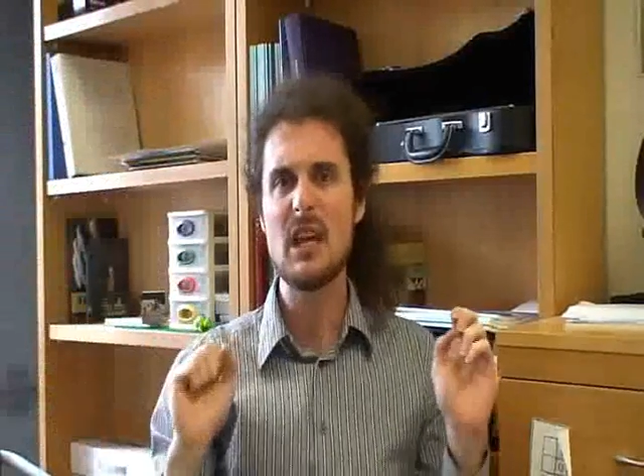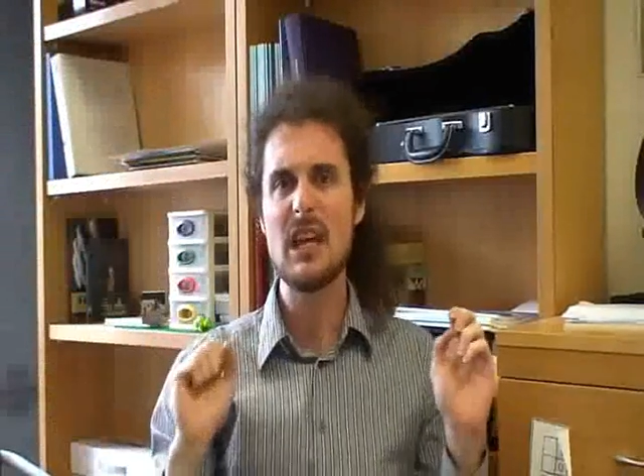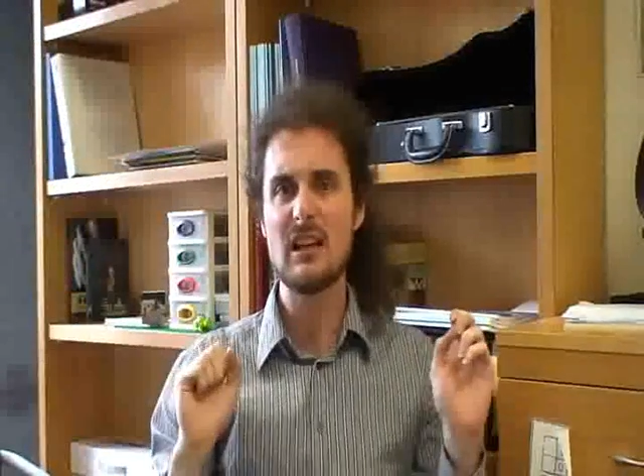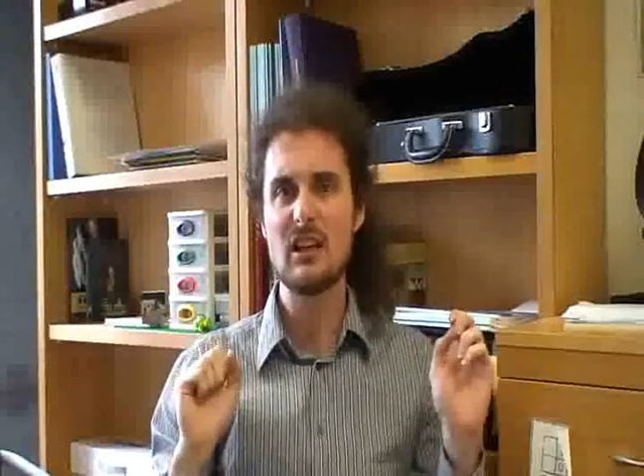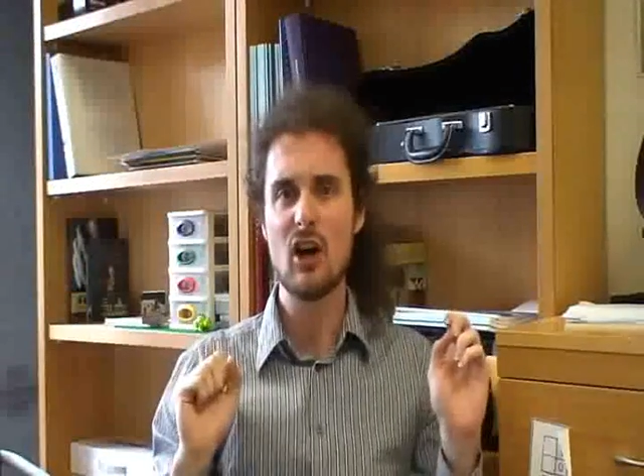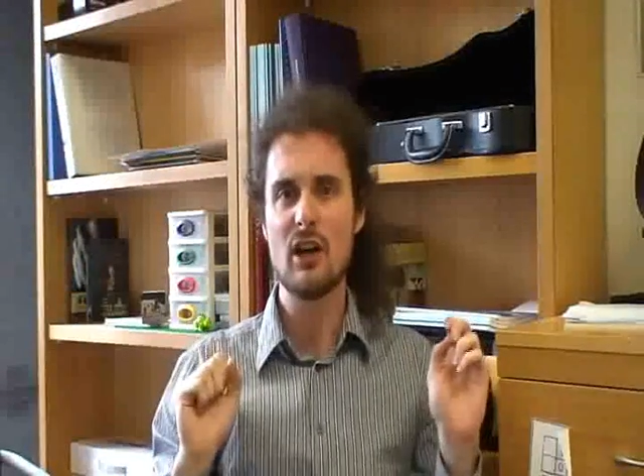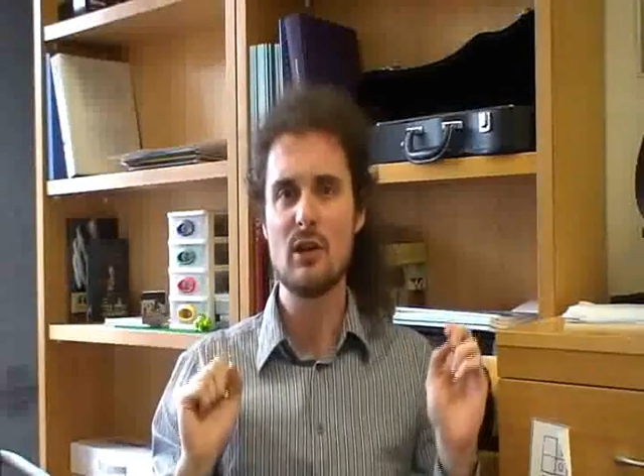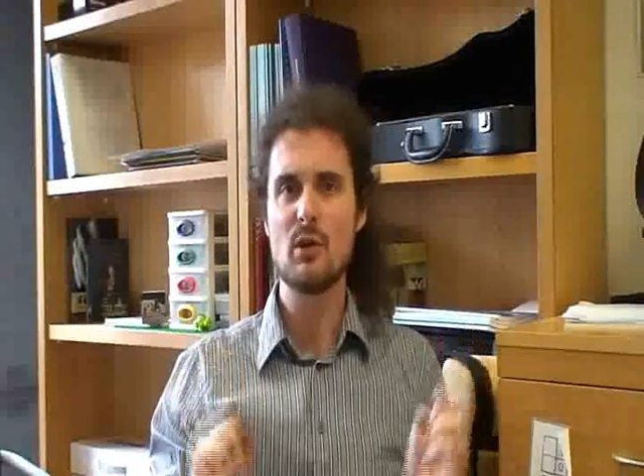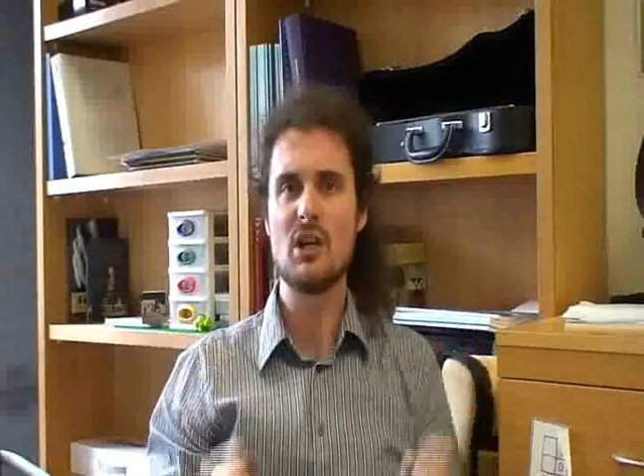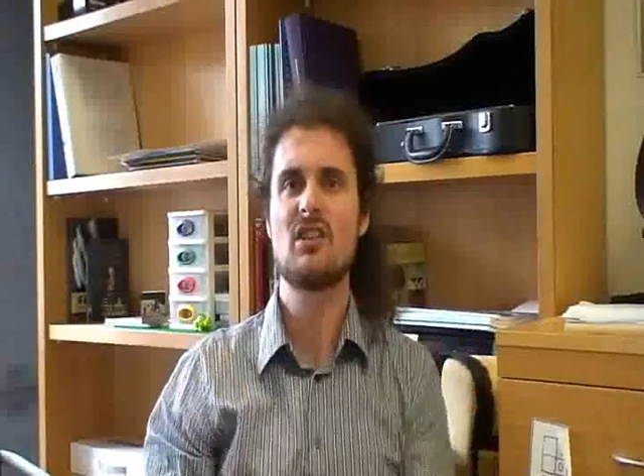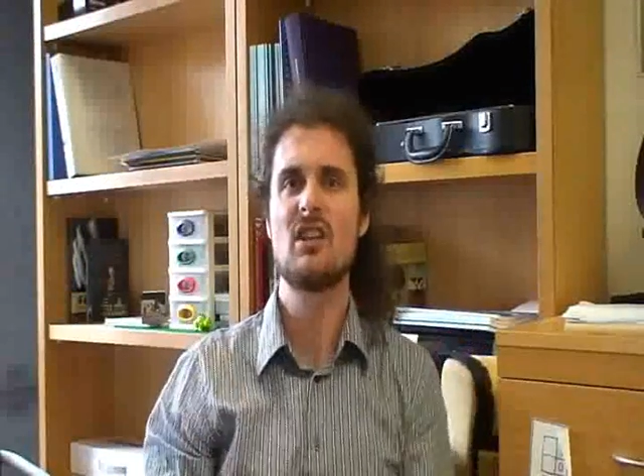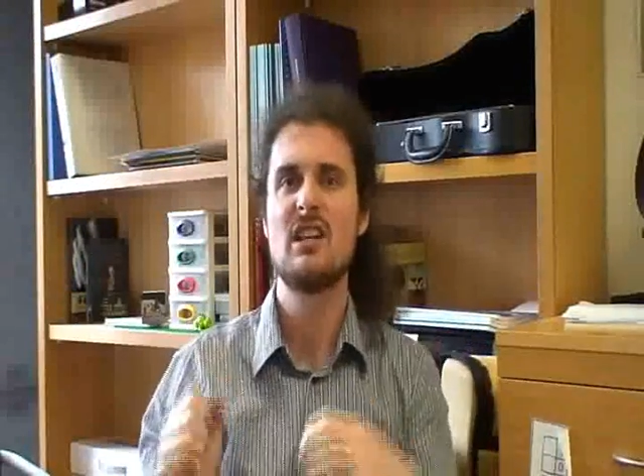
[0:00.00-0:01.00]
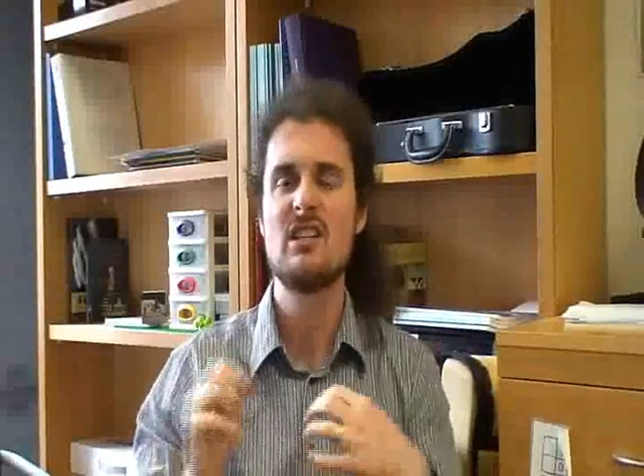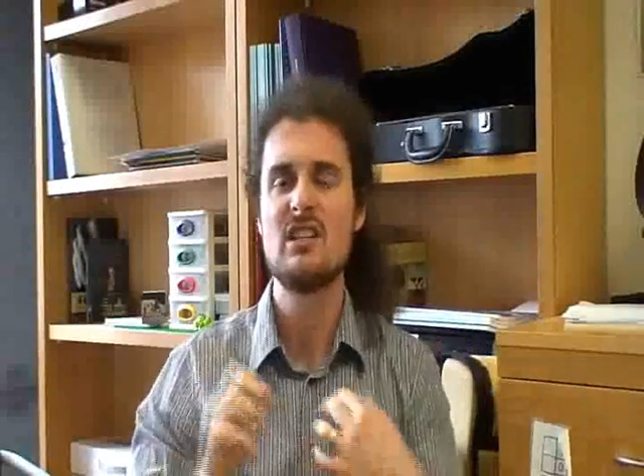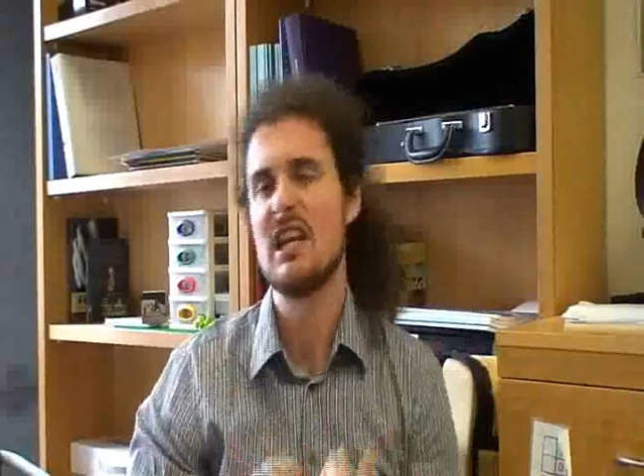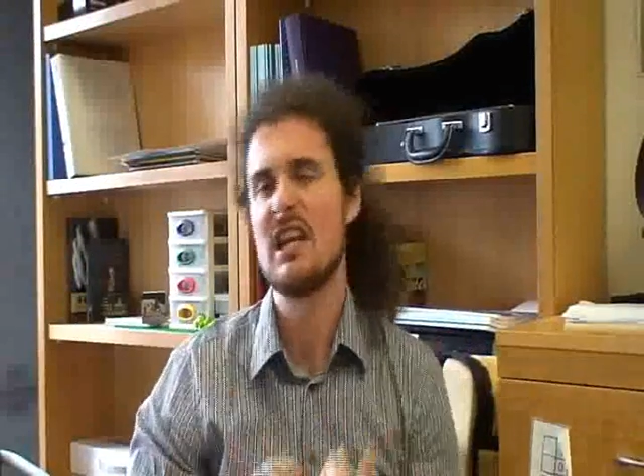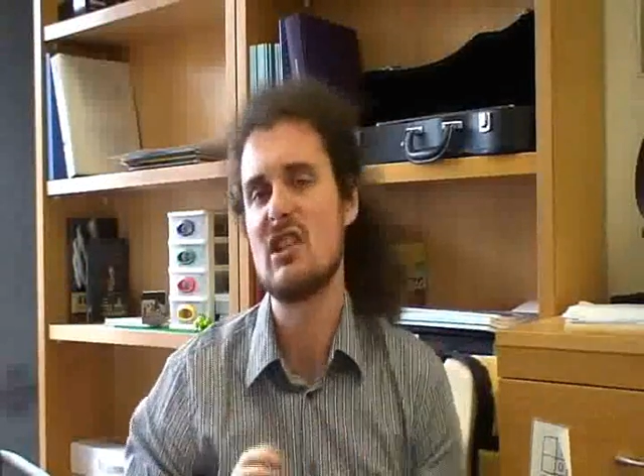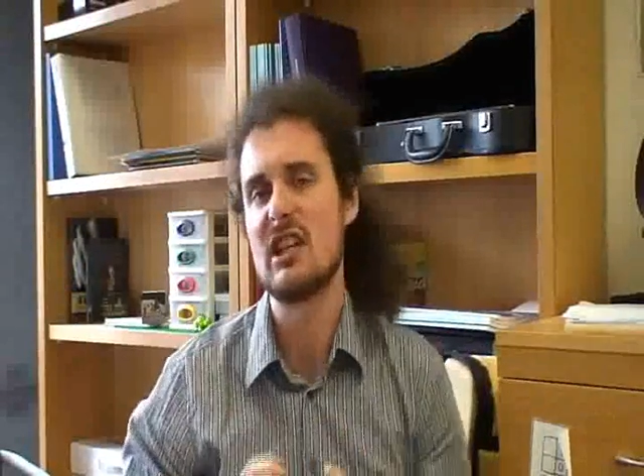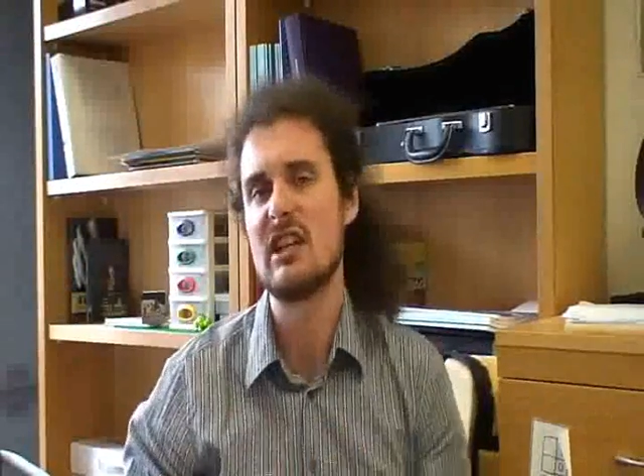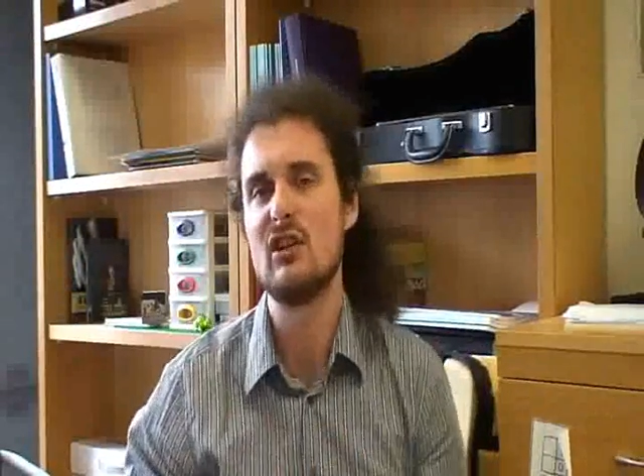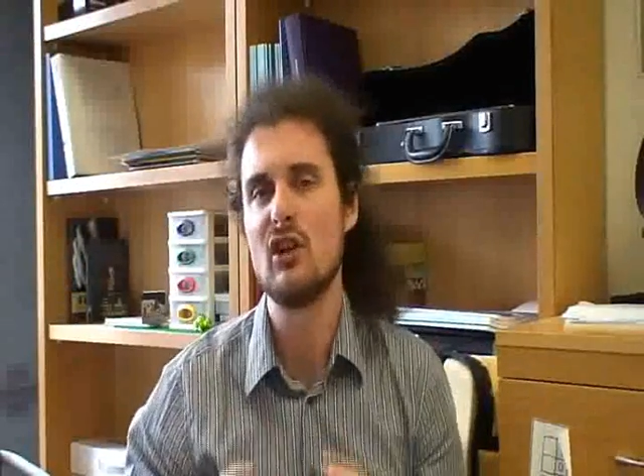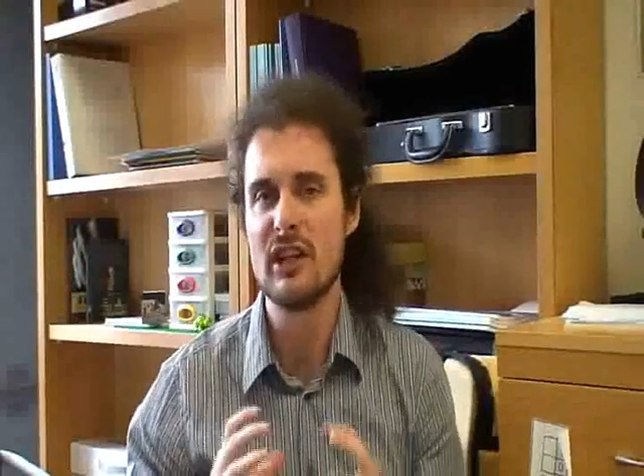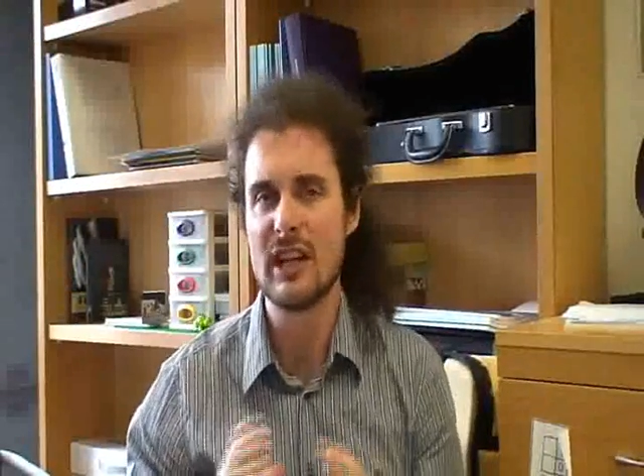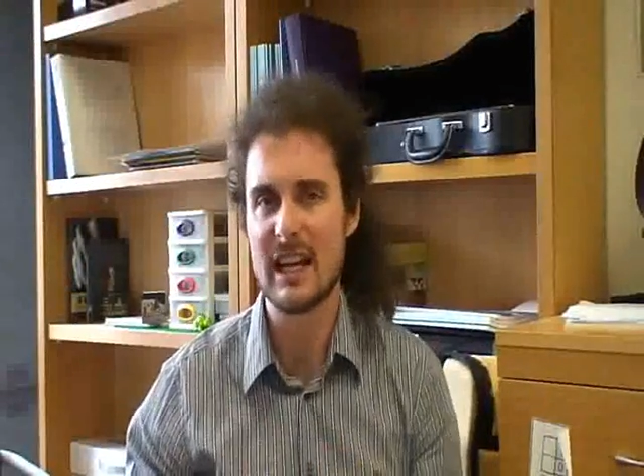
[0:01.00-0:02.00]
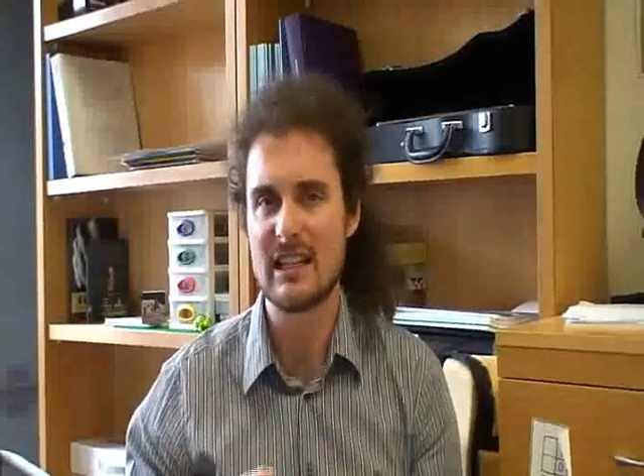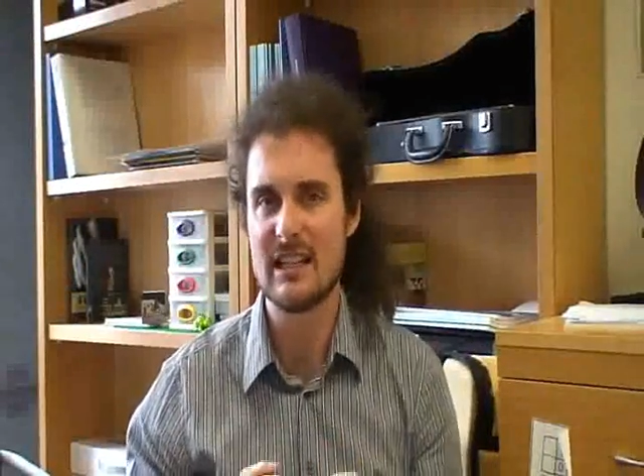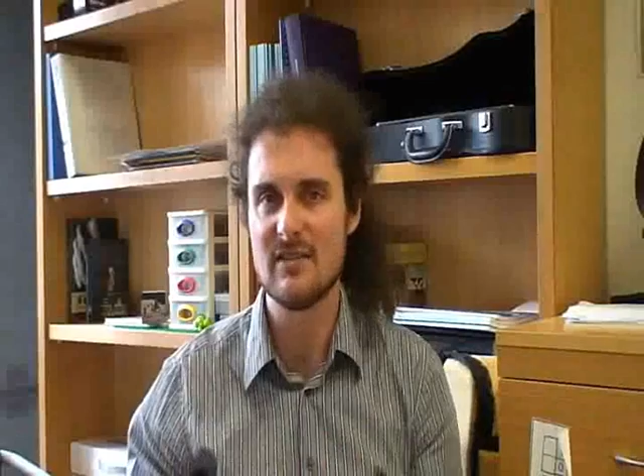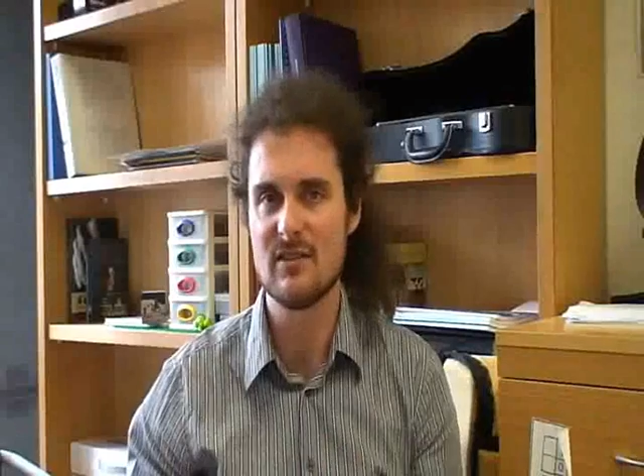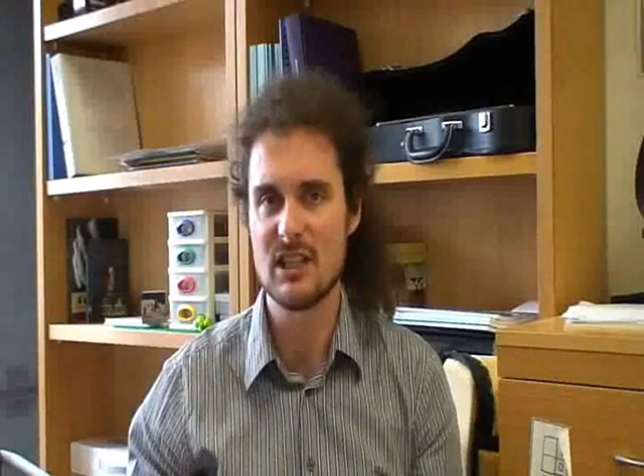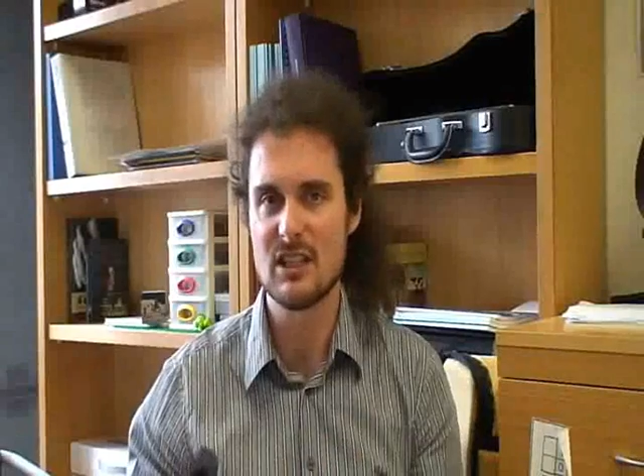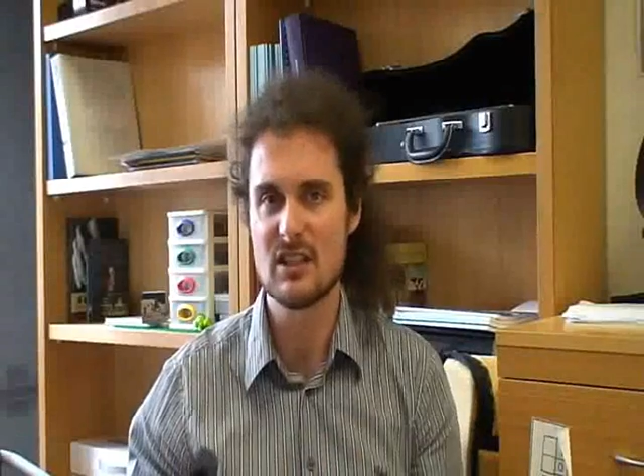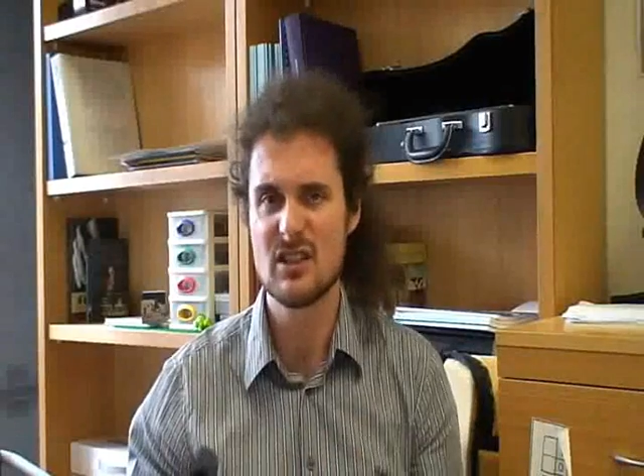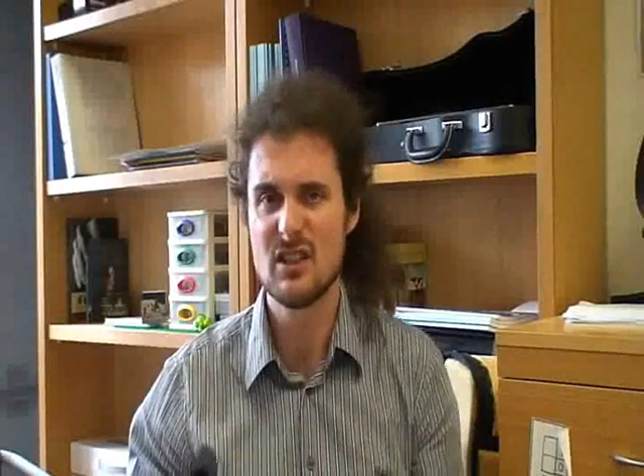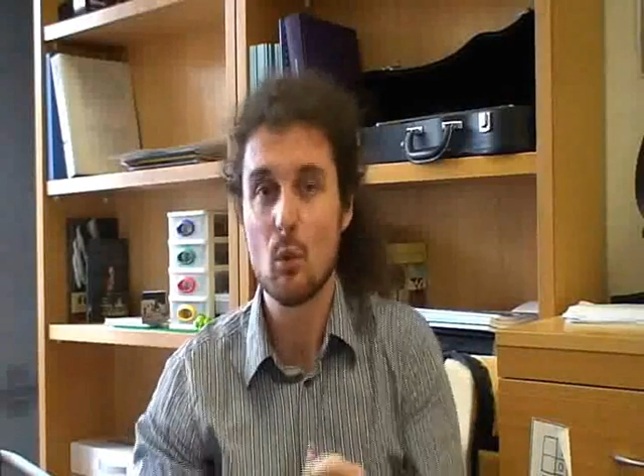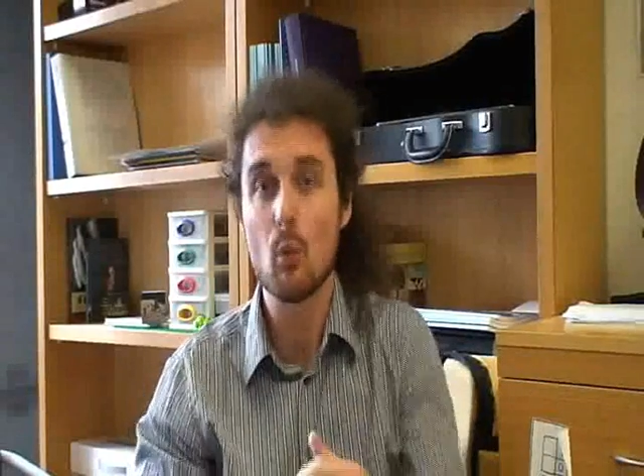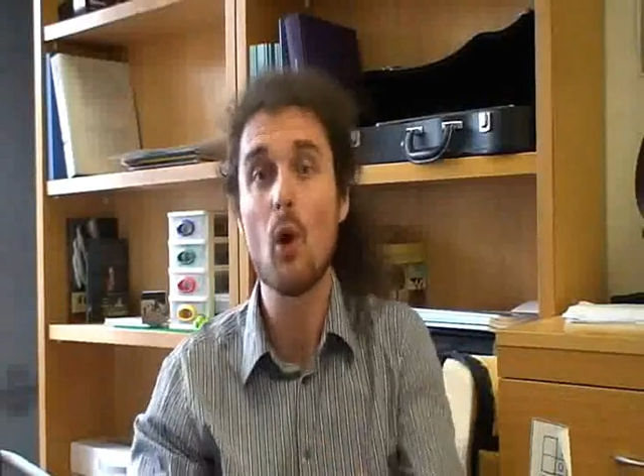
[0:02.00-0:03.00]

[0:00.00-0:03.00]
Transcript: being aligned with teaching and learning activities,